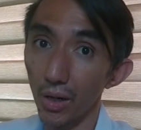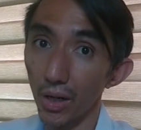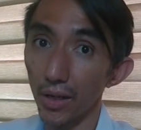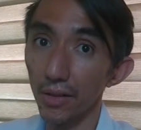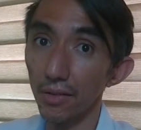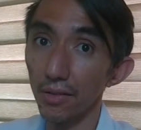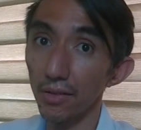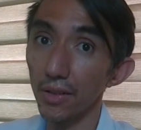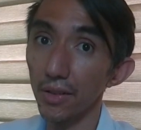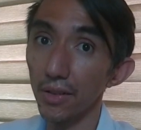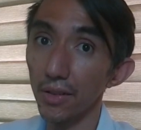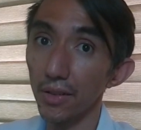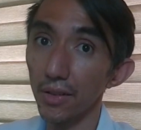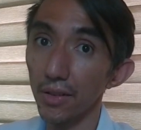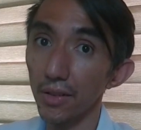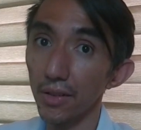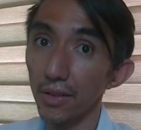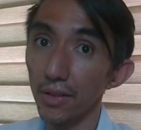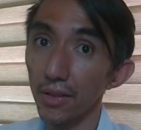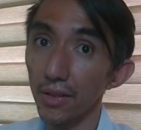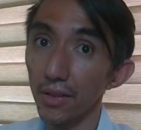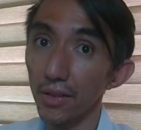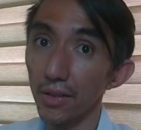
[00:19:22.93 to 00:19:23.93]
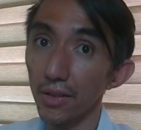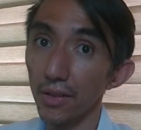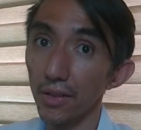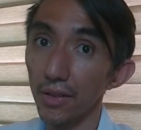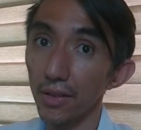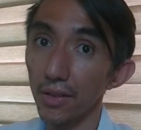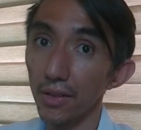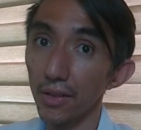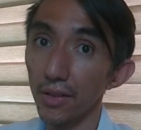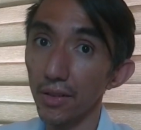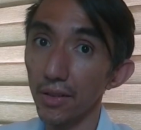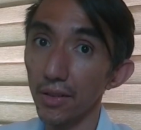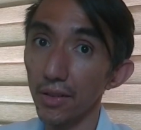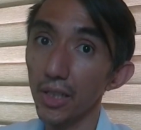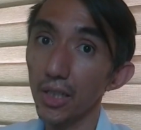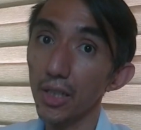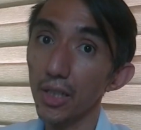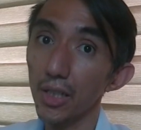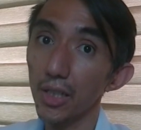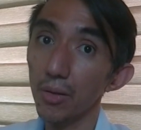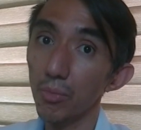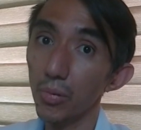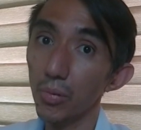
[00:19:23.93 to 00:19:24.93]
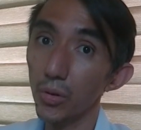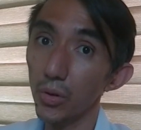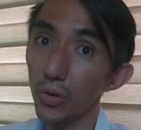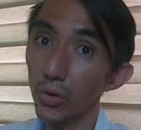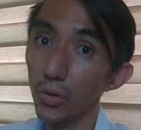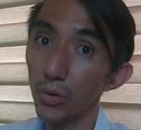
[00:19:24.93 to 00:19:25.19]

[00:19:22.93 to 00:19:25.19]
produce ozone, which can be